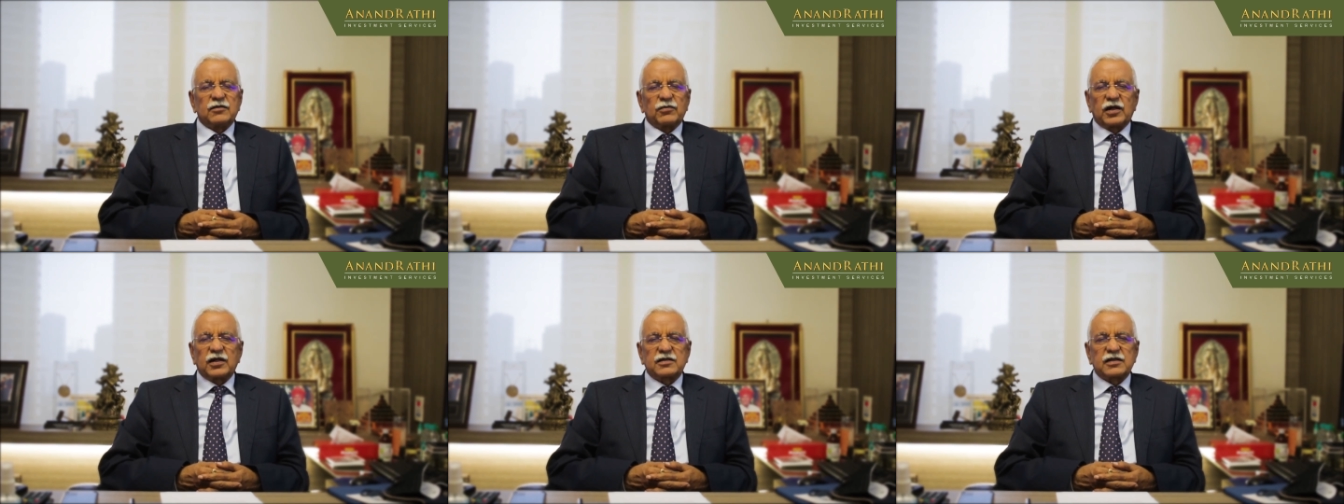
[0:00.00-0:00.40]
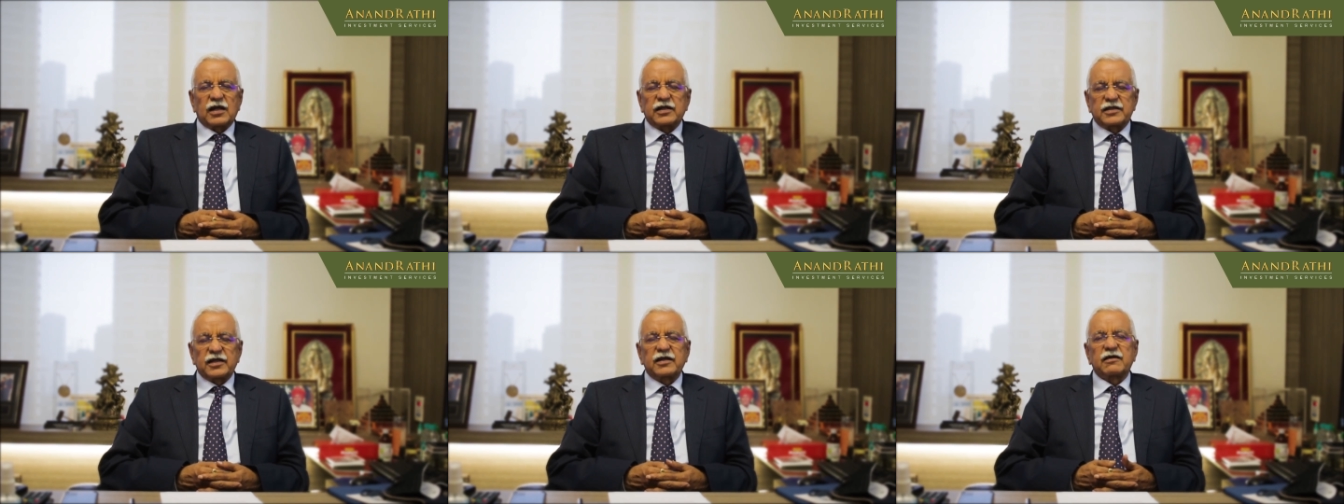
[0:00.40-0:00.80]
But
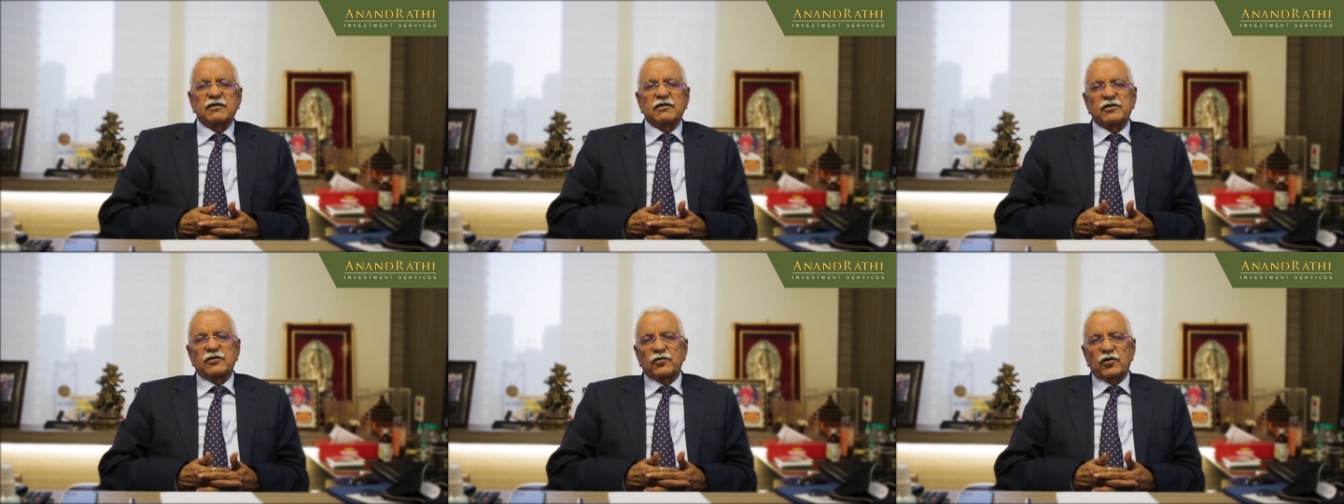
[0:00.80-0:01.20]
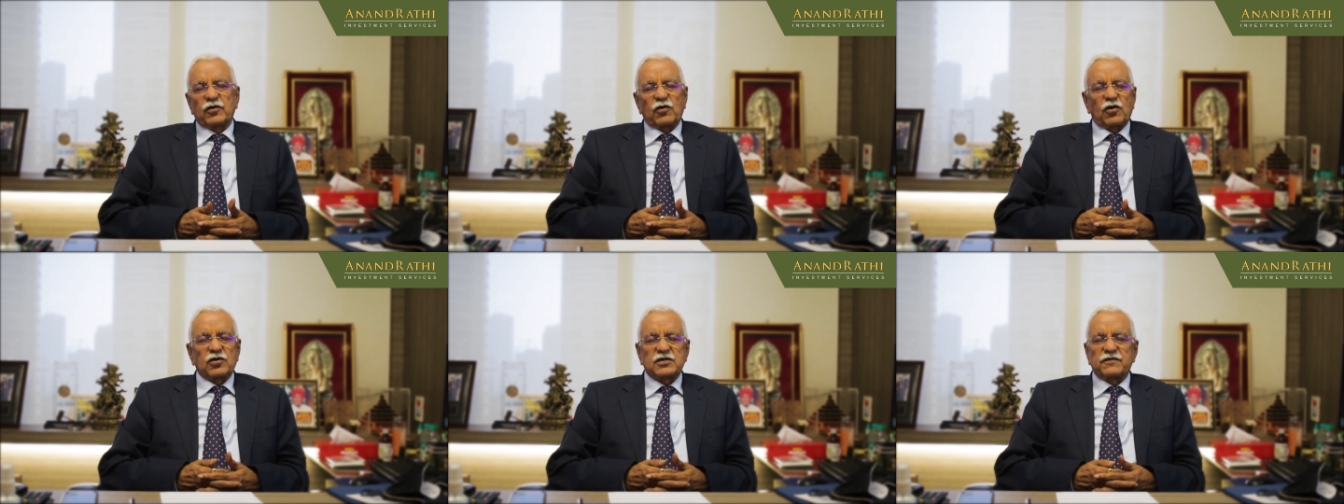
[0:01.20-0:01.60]
I think you know
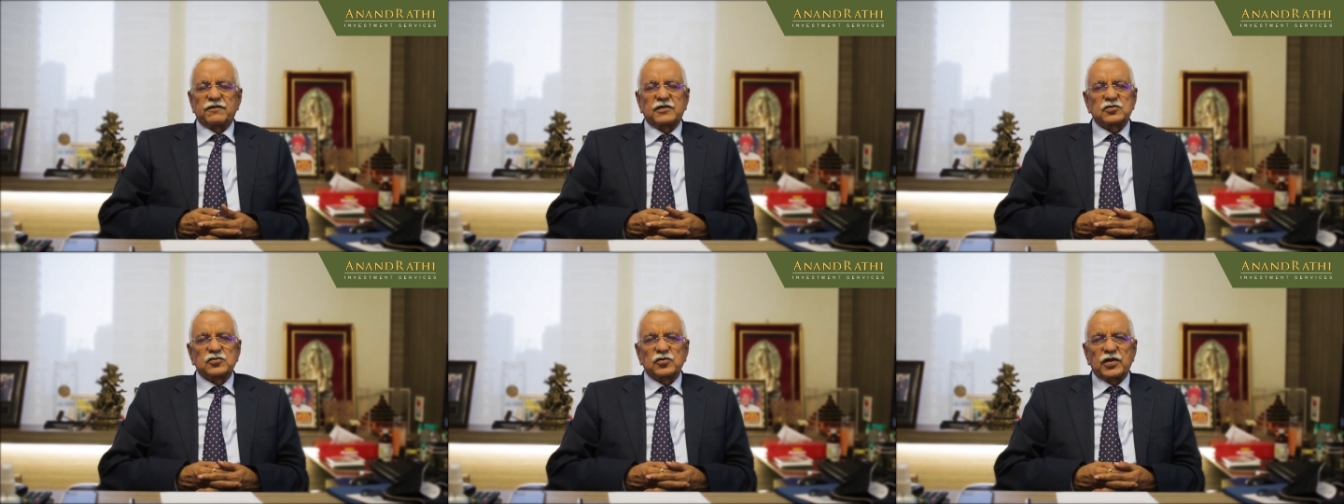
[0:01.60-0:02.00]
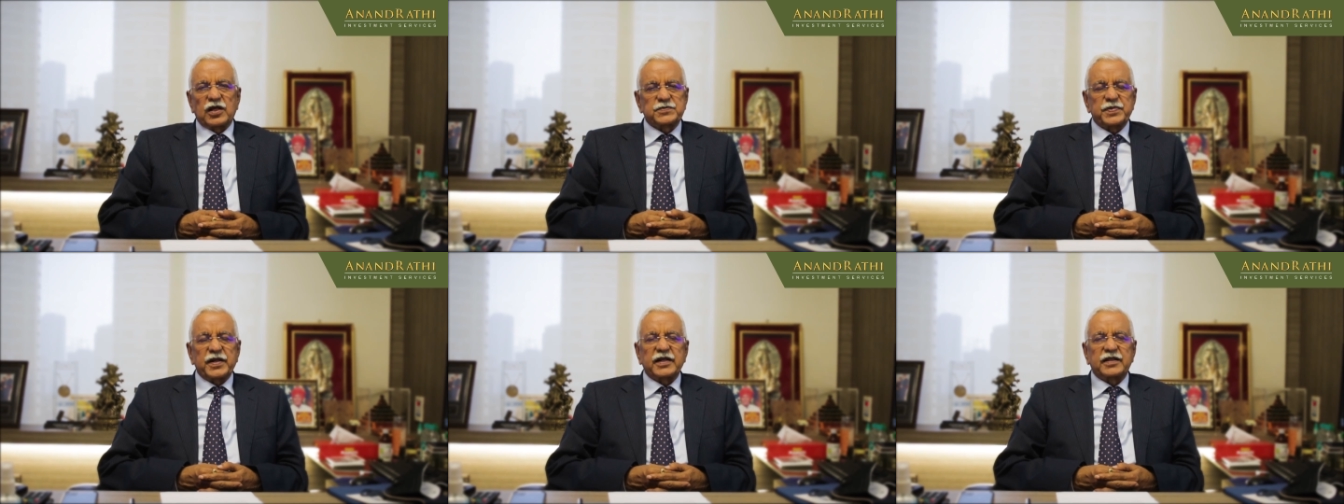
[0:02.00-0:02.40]
in long term one should
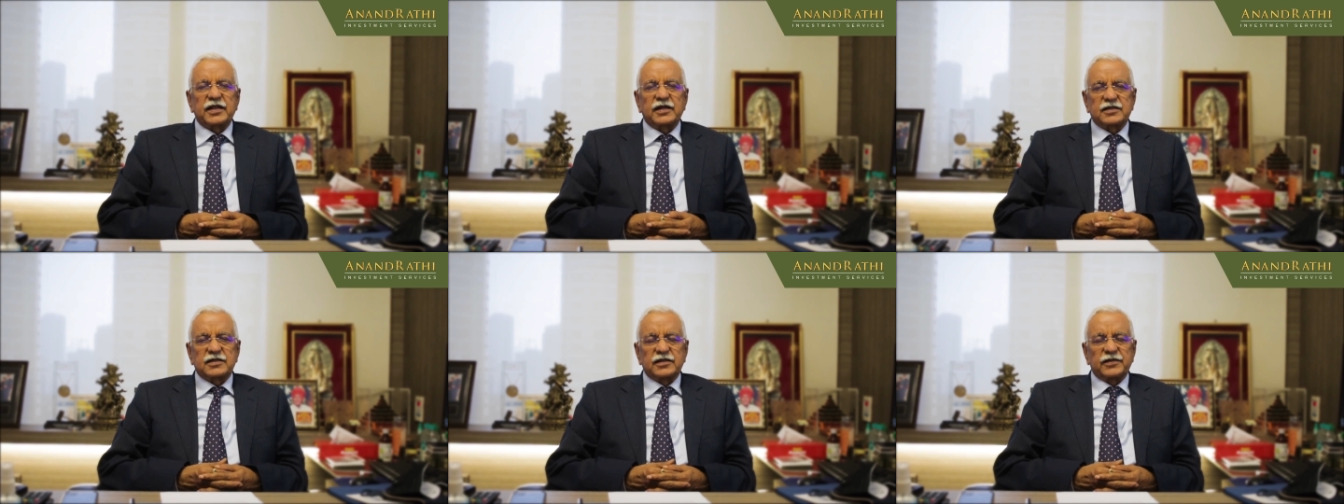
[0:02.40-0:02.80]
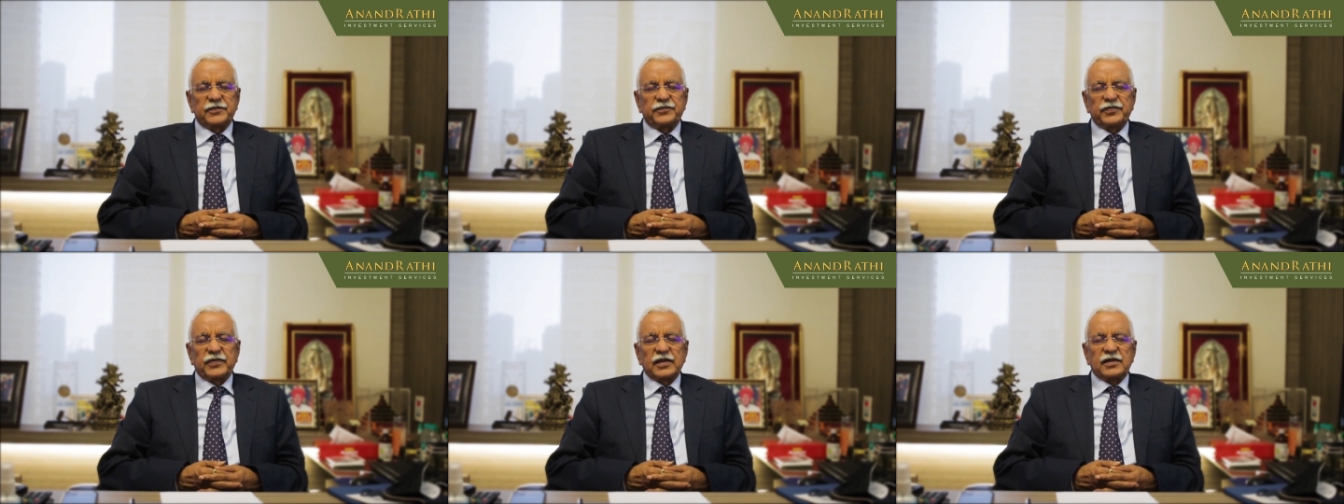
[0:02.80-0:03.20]
expect
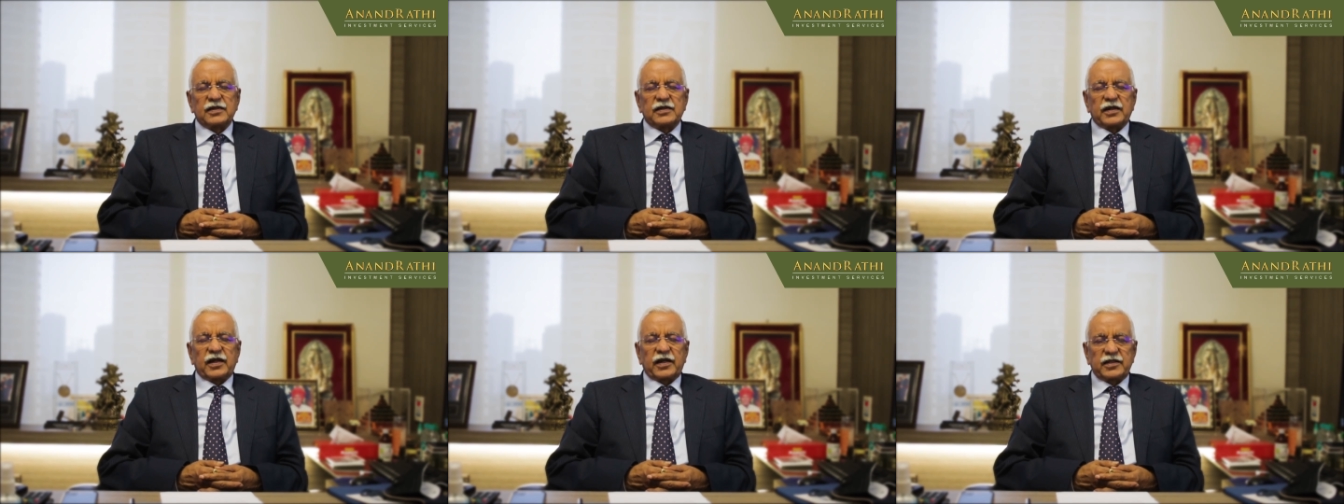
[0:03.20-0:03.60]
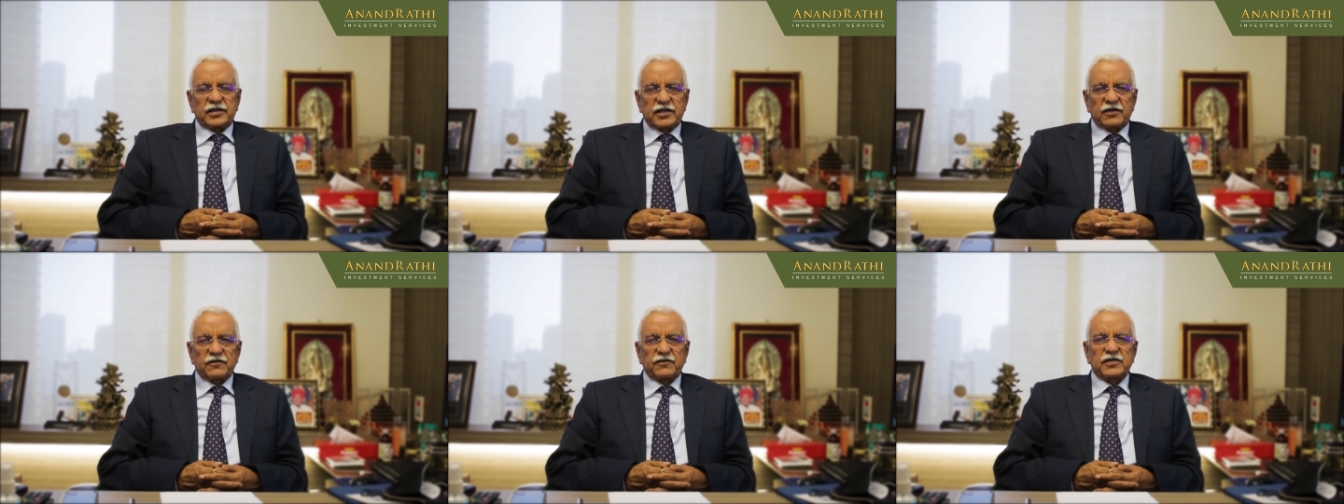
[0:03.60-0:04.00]
that
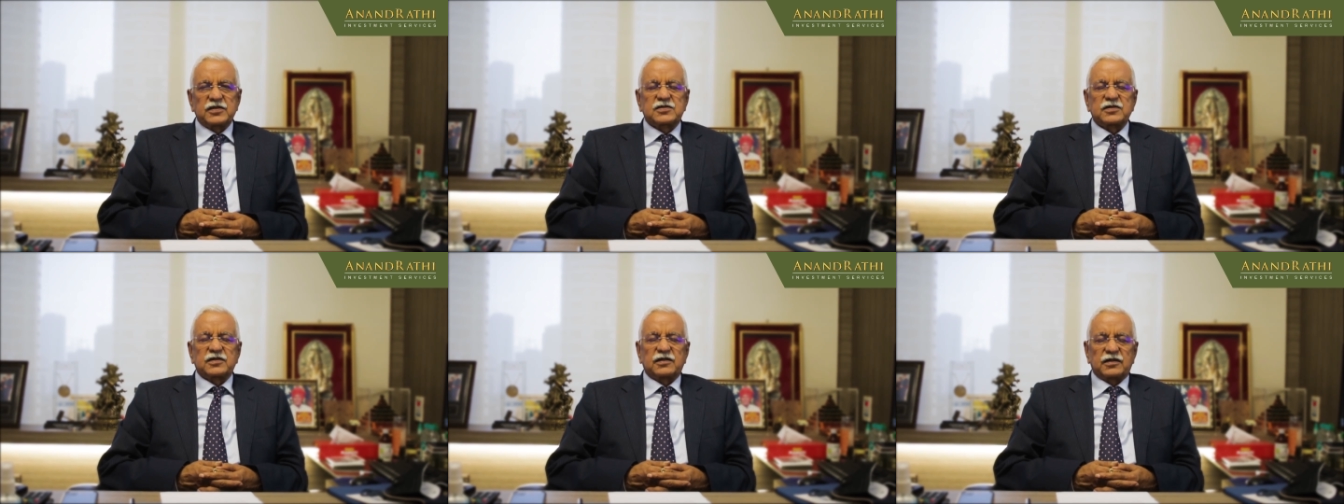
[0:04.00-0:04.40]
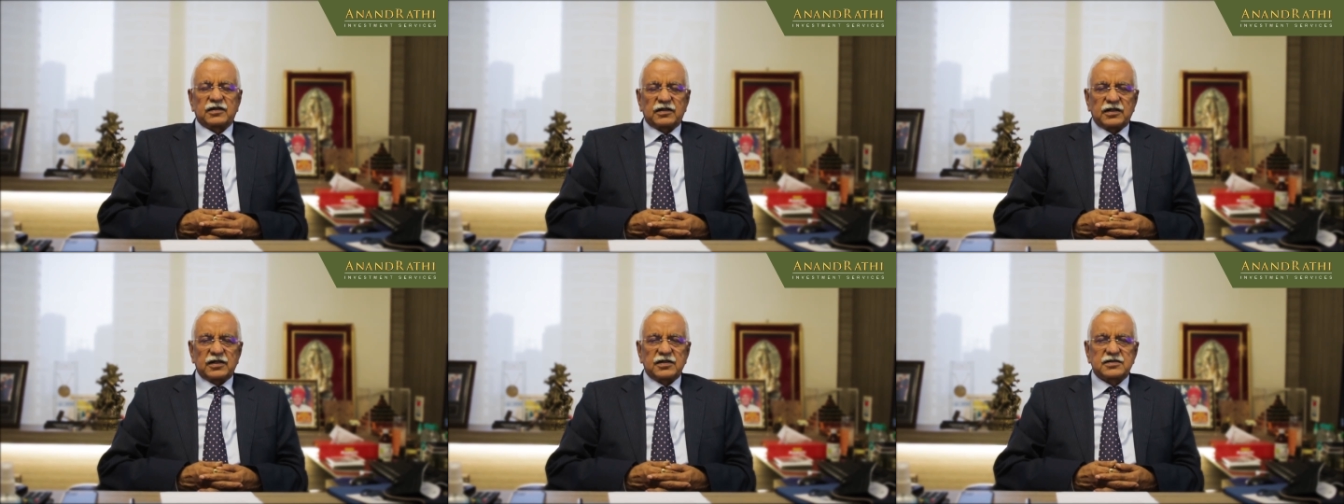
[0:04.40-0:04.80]
anything which
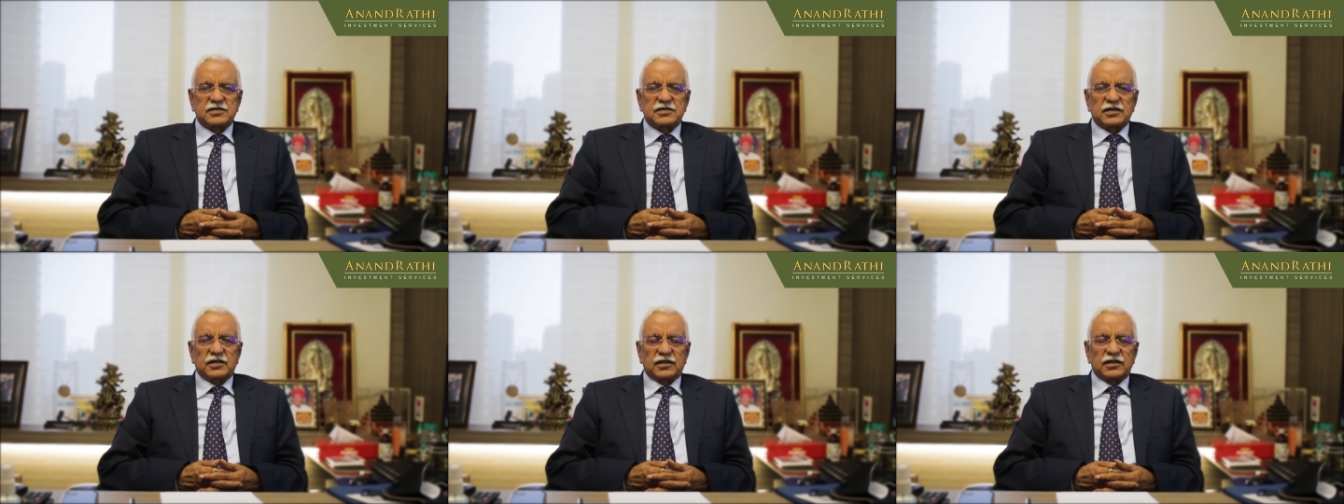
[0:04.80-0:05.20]
is